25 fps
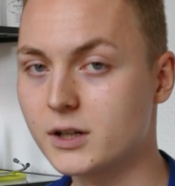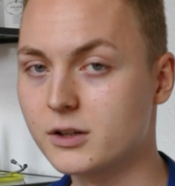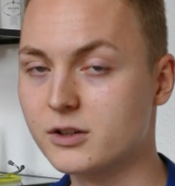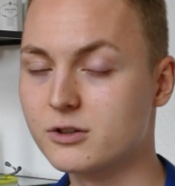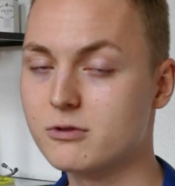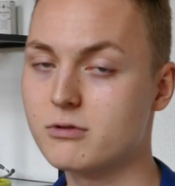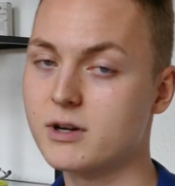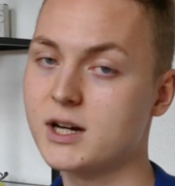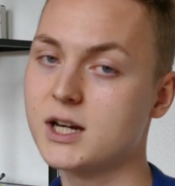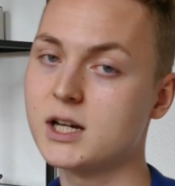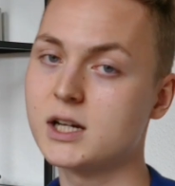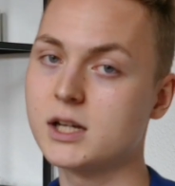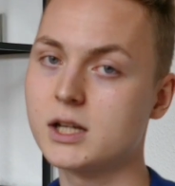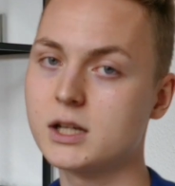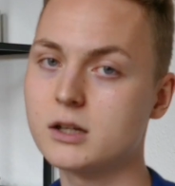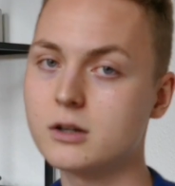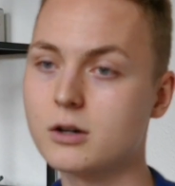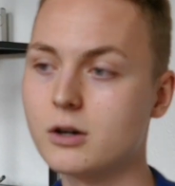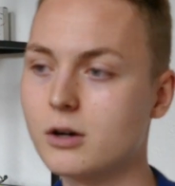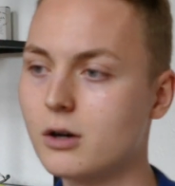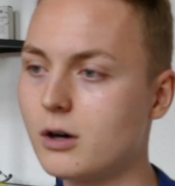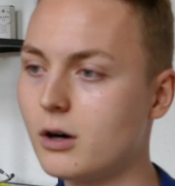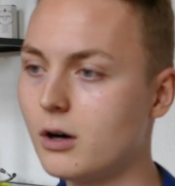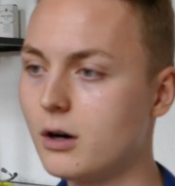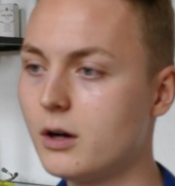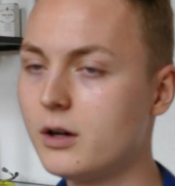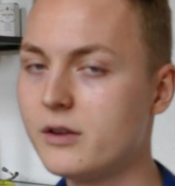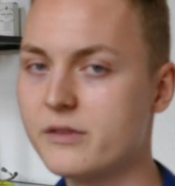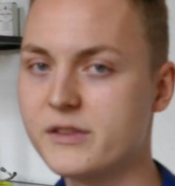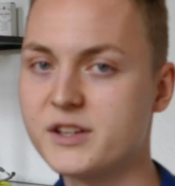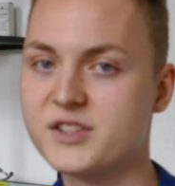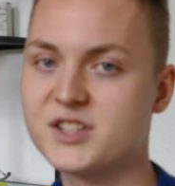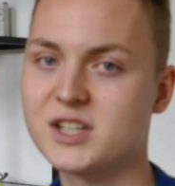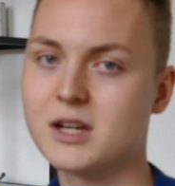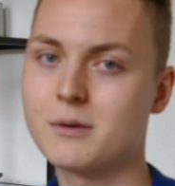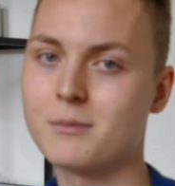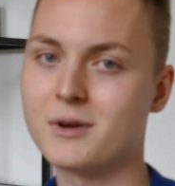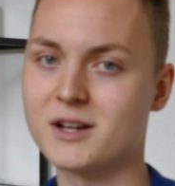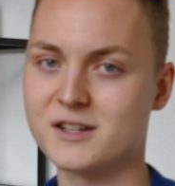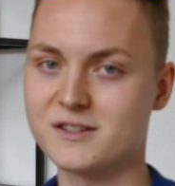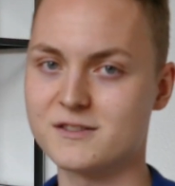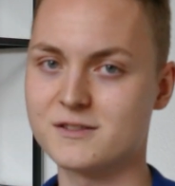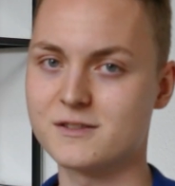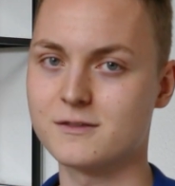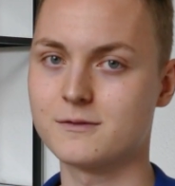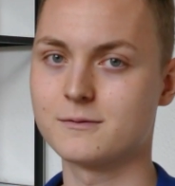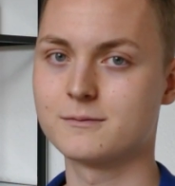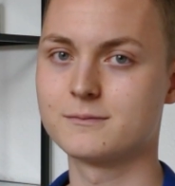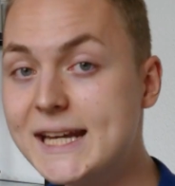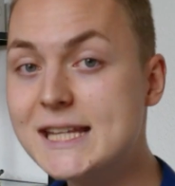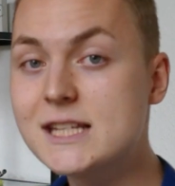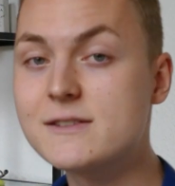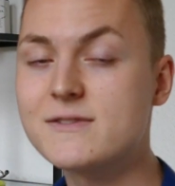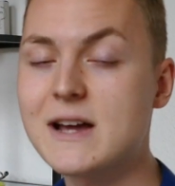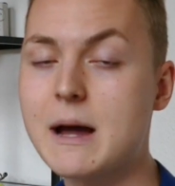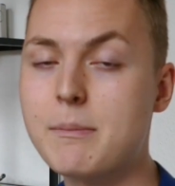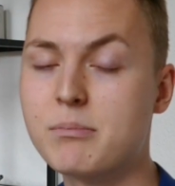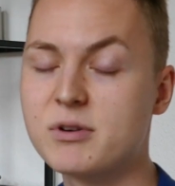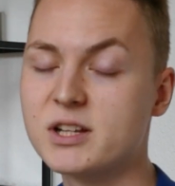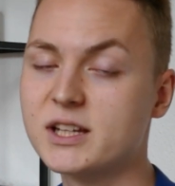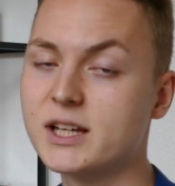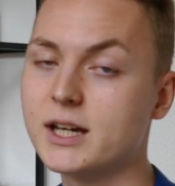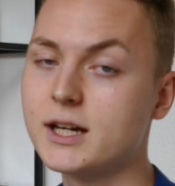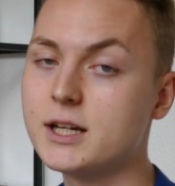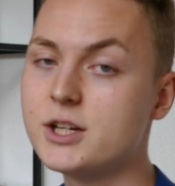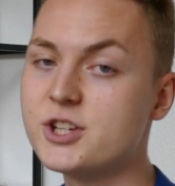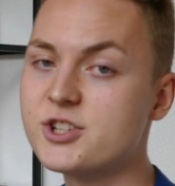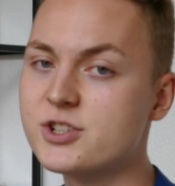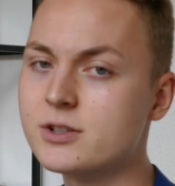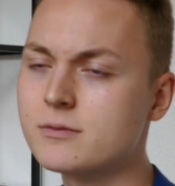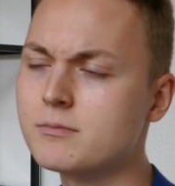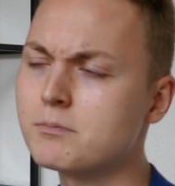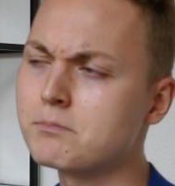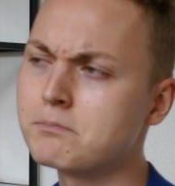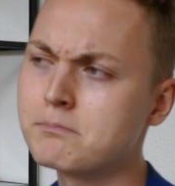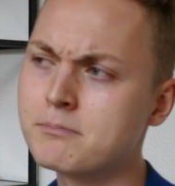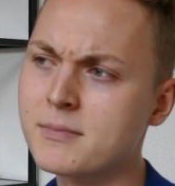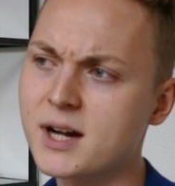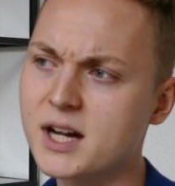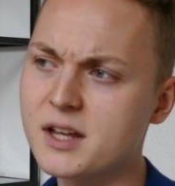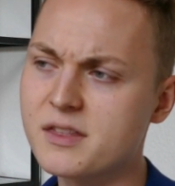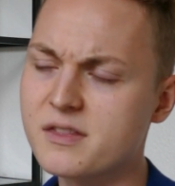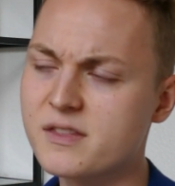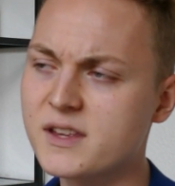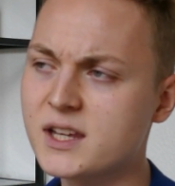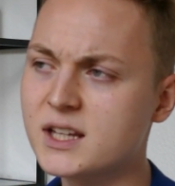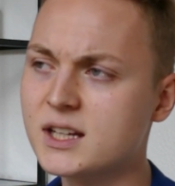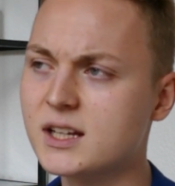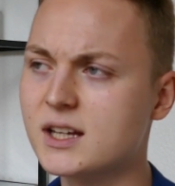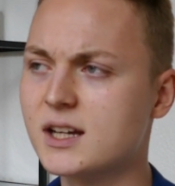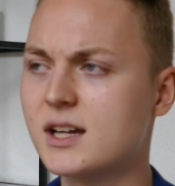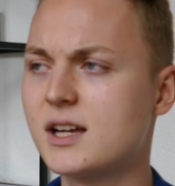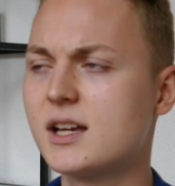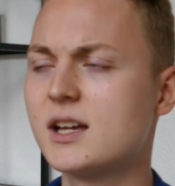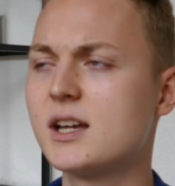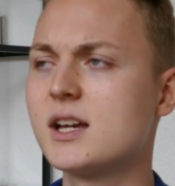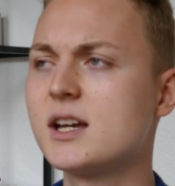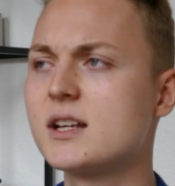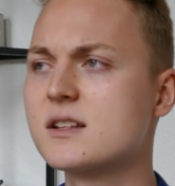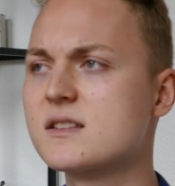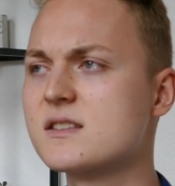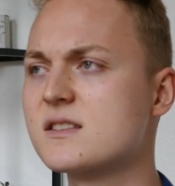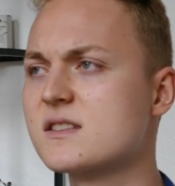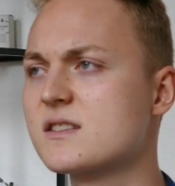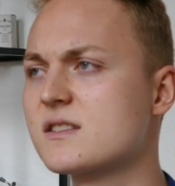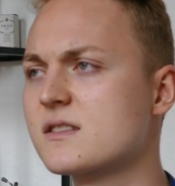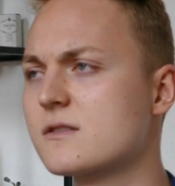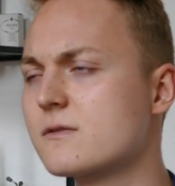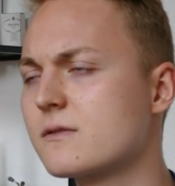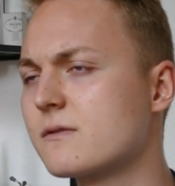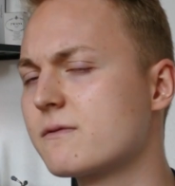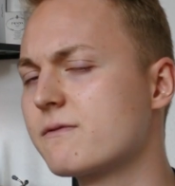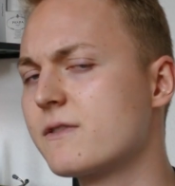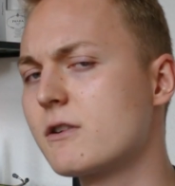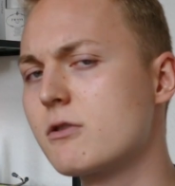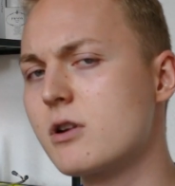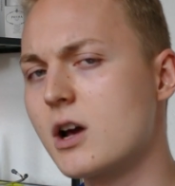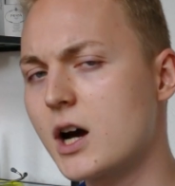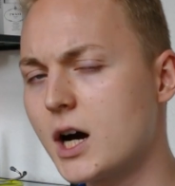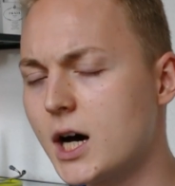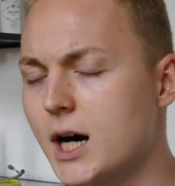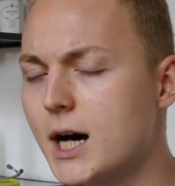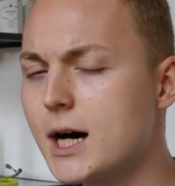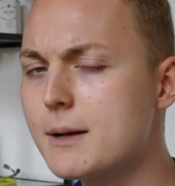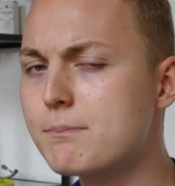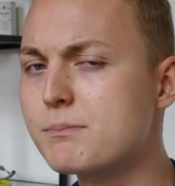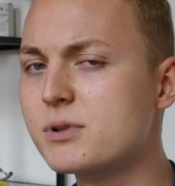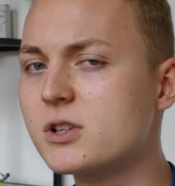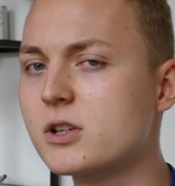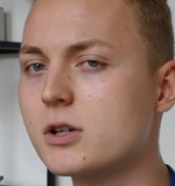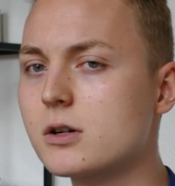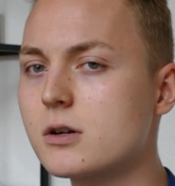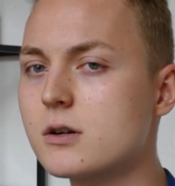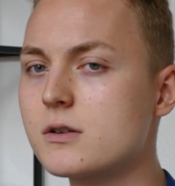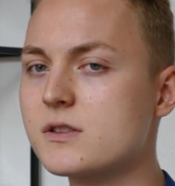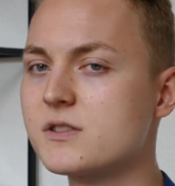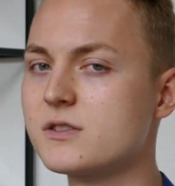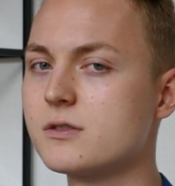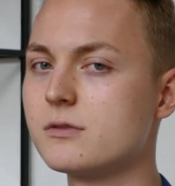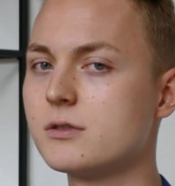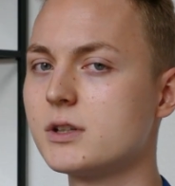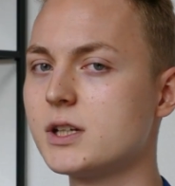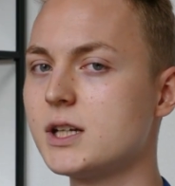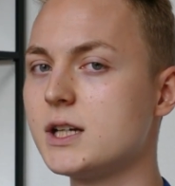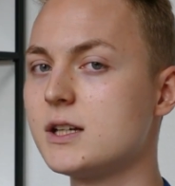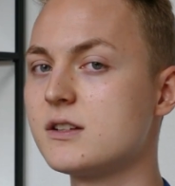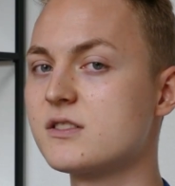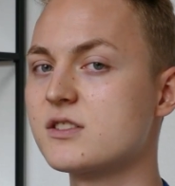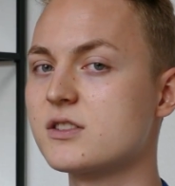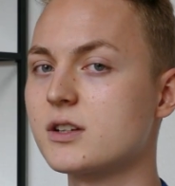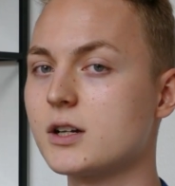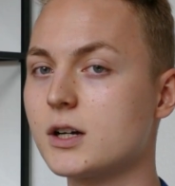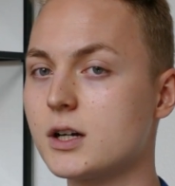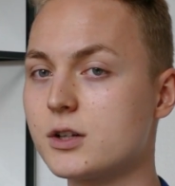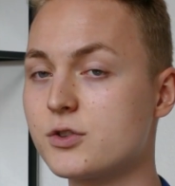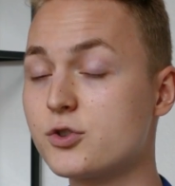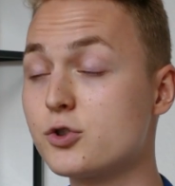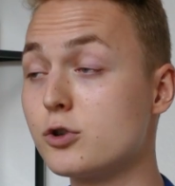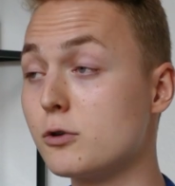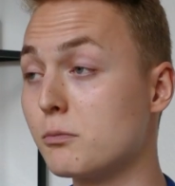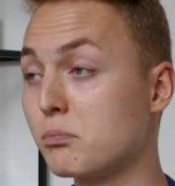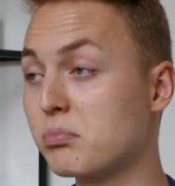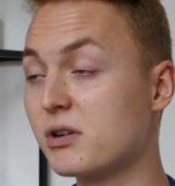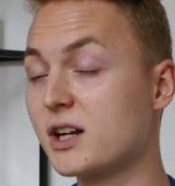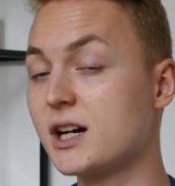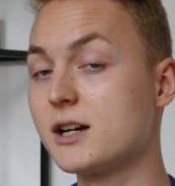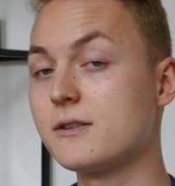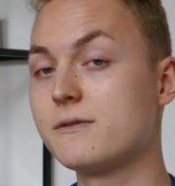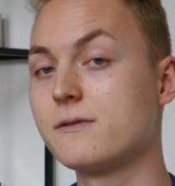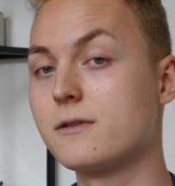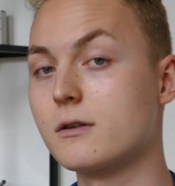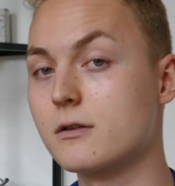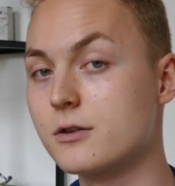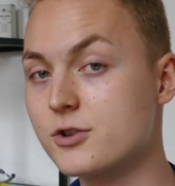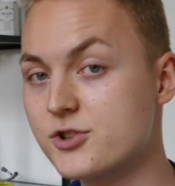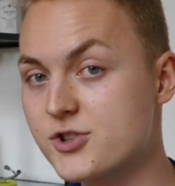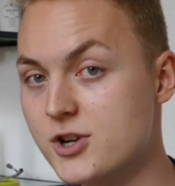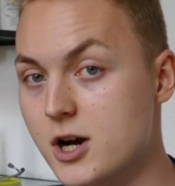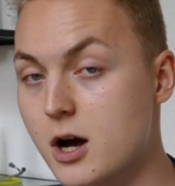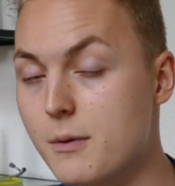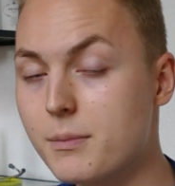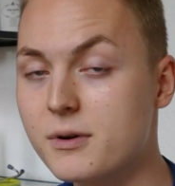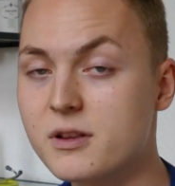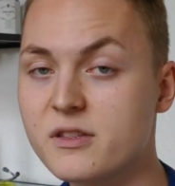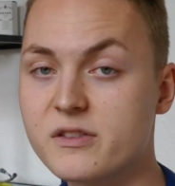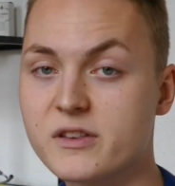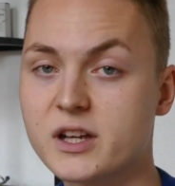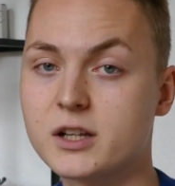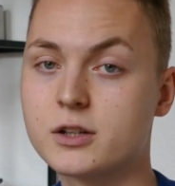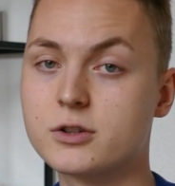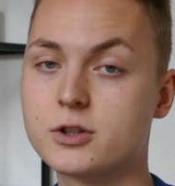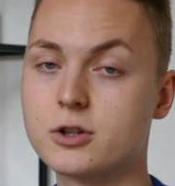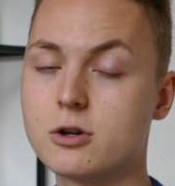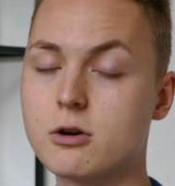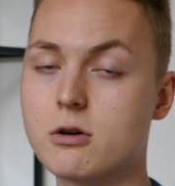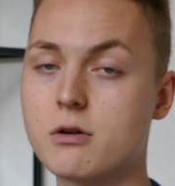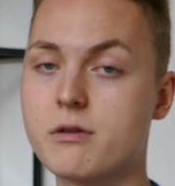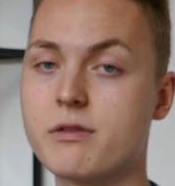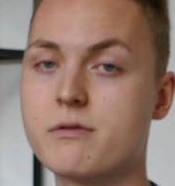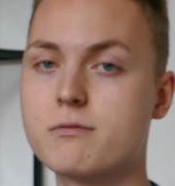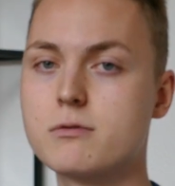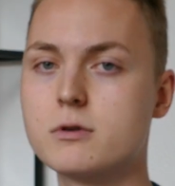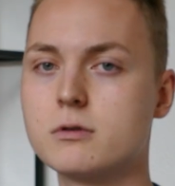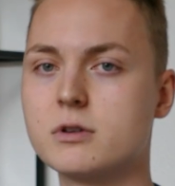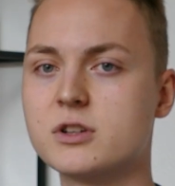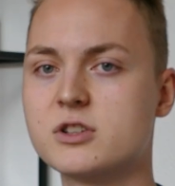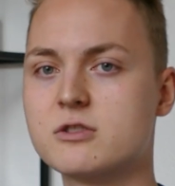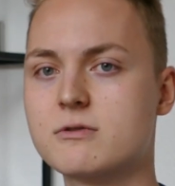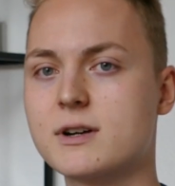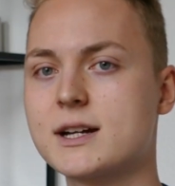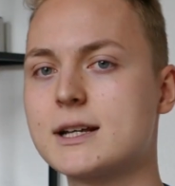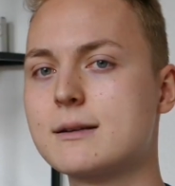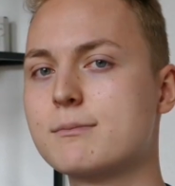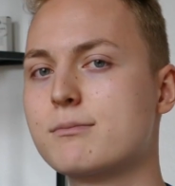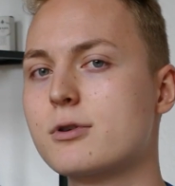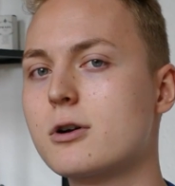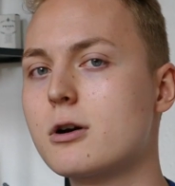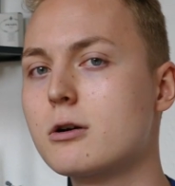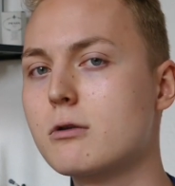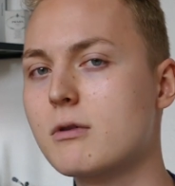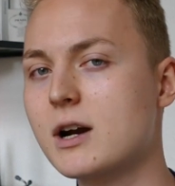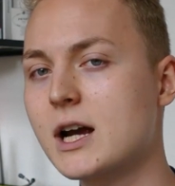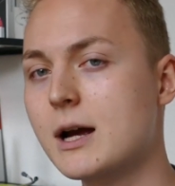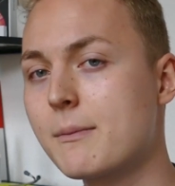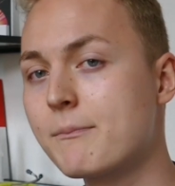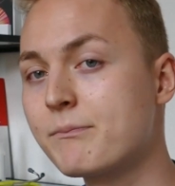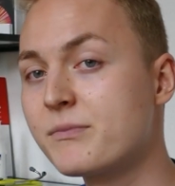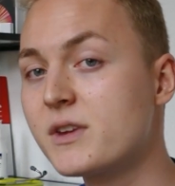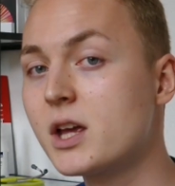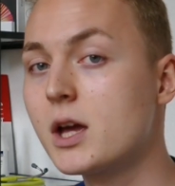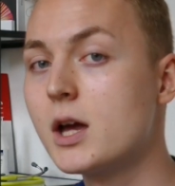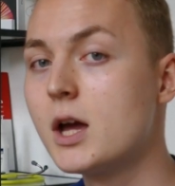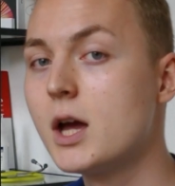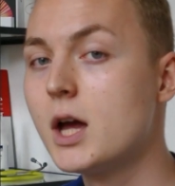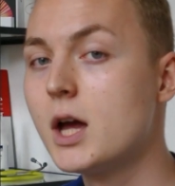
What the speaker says: done training or the TMS. Ease of application, I think it's very hard because you need to apply for a job and then go through a training program.